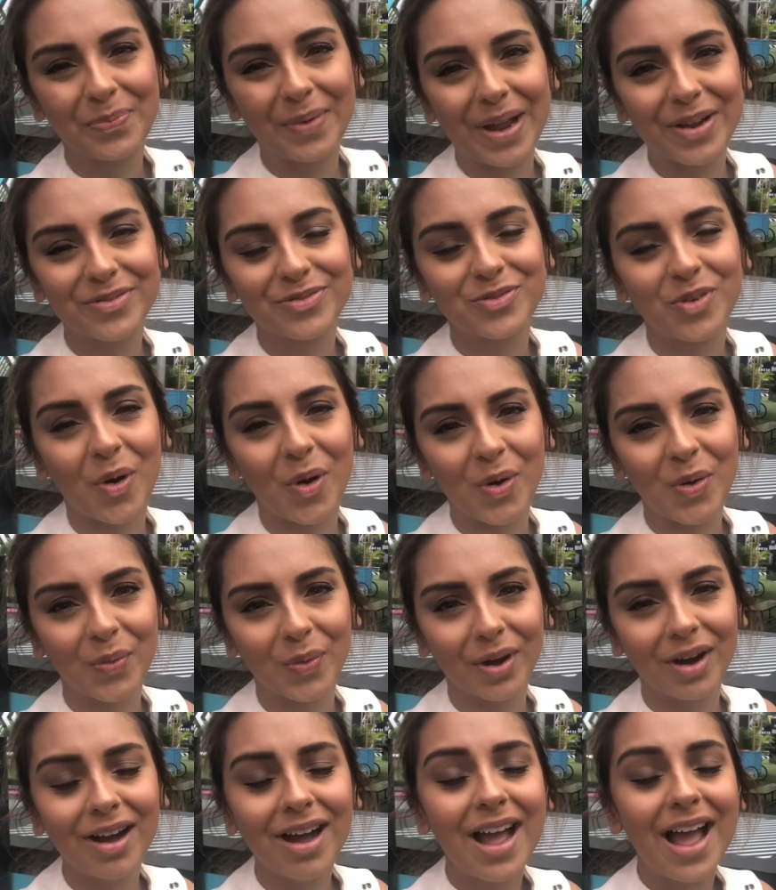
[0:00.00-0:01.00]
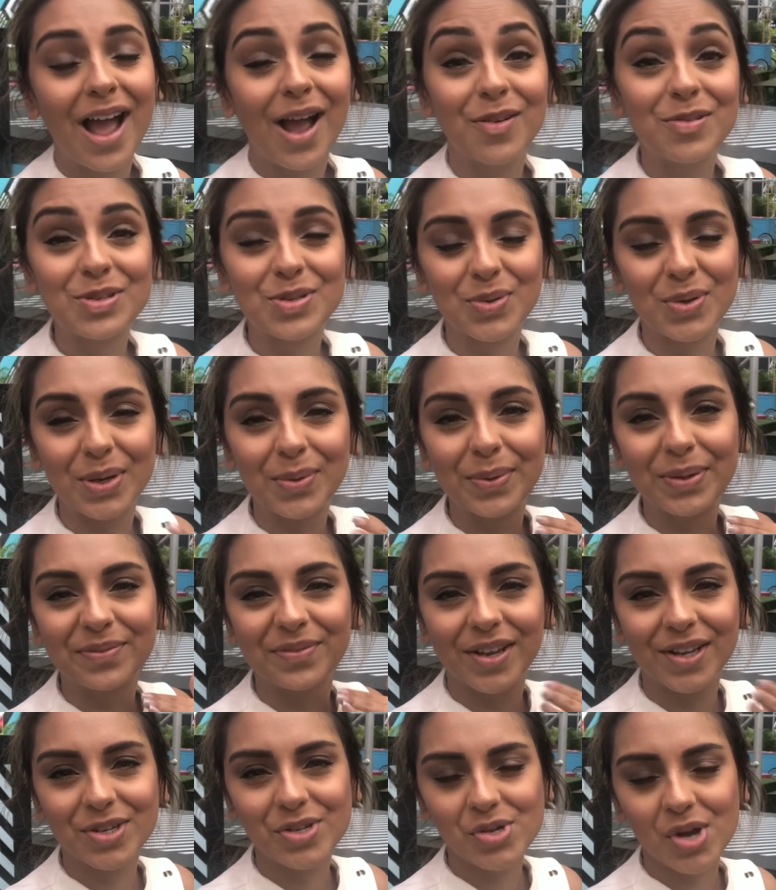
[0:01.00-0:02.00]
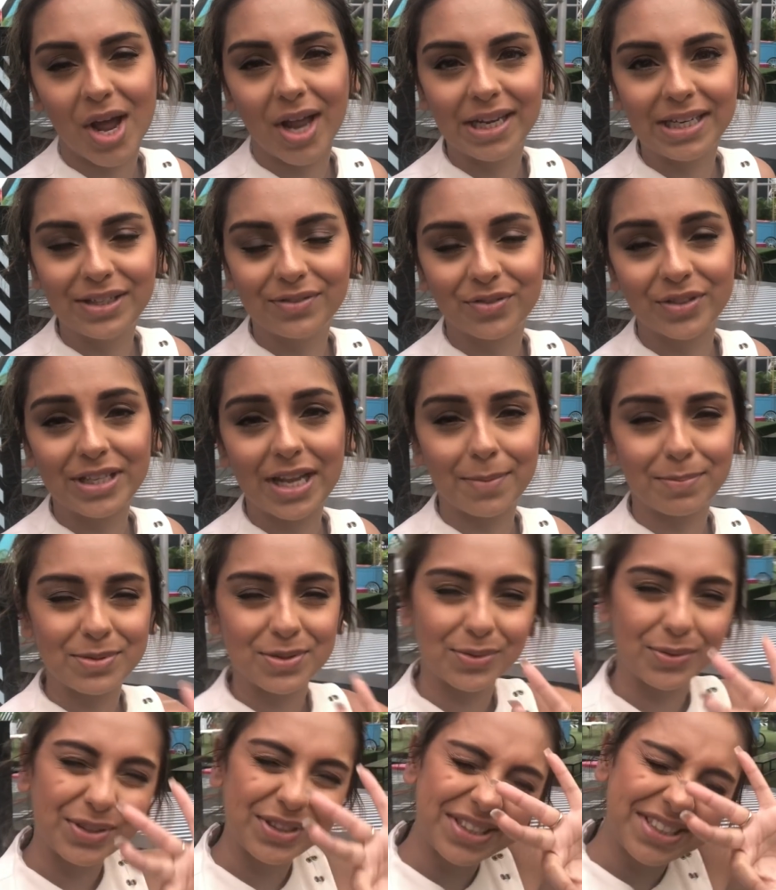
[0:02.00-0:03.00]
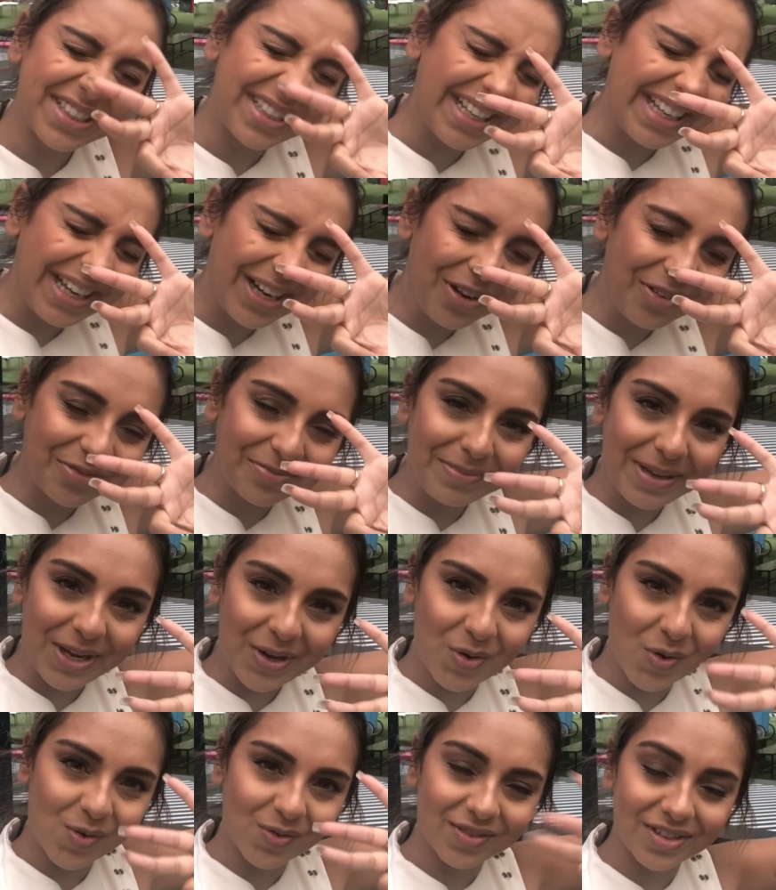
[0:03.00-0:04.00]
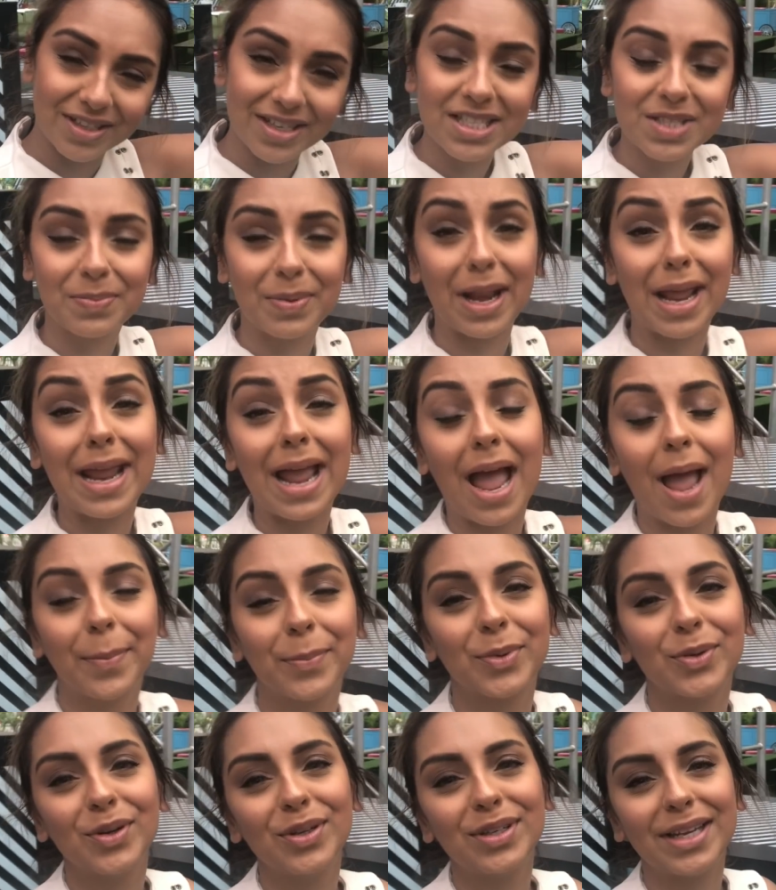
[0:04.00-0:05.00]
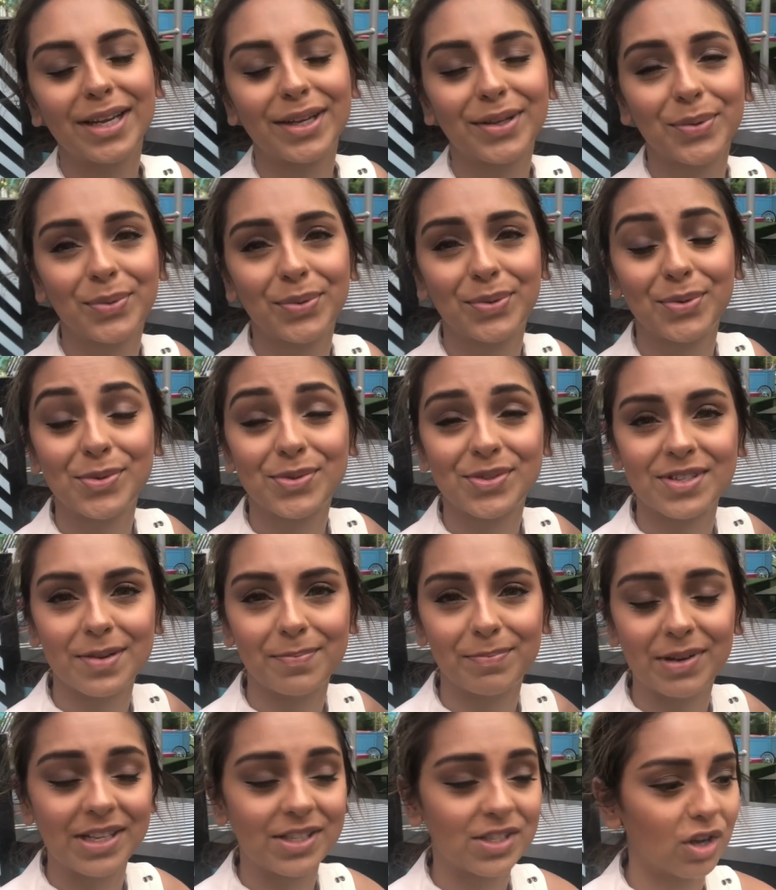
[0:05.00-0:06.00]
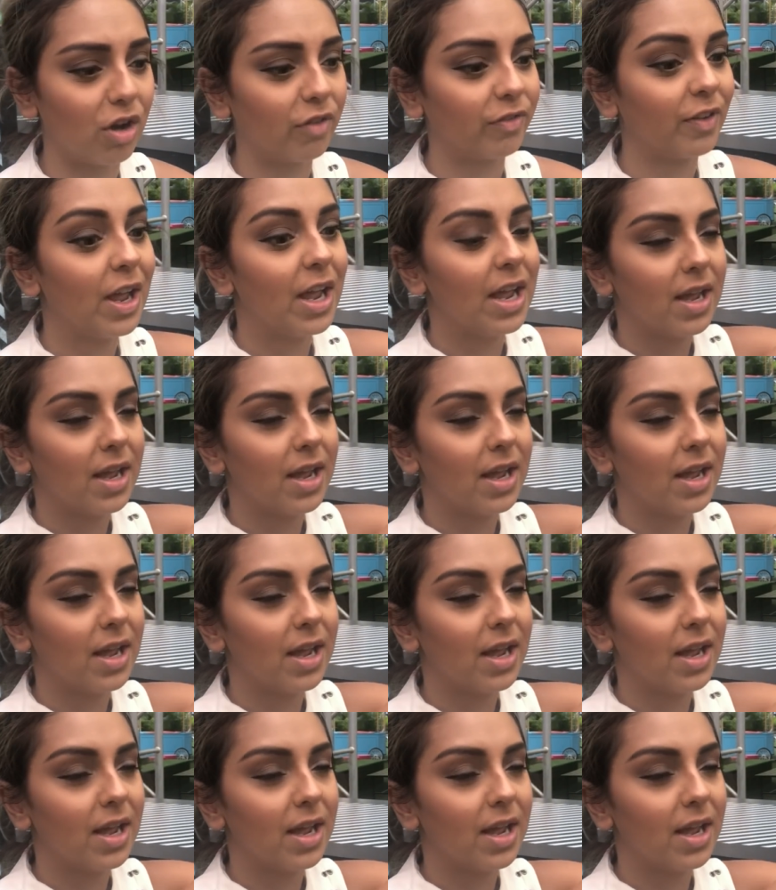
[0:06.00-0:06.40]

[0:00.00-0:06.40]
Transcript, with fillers: my follower. I was shooting with Vaishali for the episode 3 of makeovers but I am going to take you through snippets of